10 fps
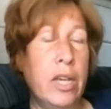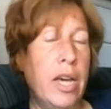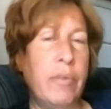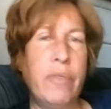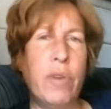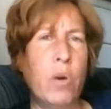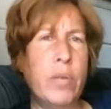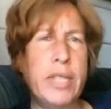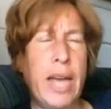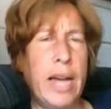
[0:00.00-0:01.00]
and we've
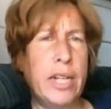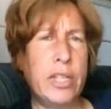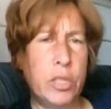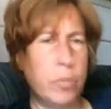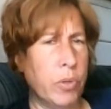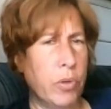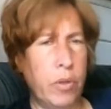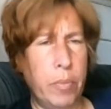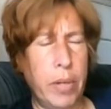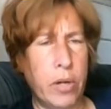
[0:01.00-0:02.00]
always had it since
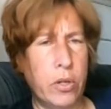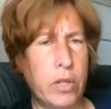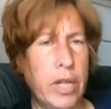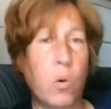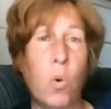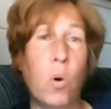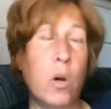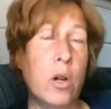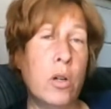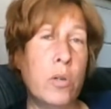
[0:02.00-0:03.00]
birth, apparently,
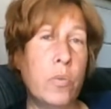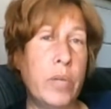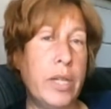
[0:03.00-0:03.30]
or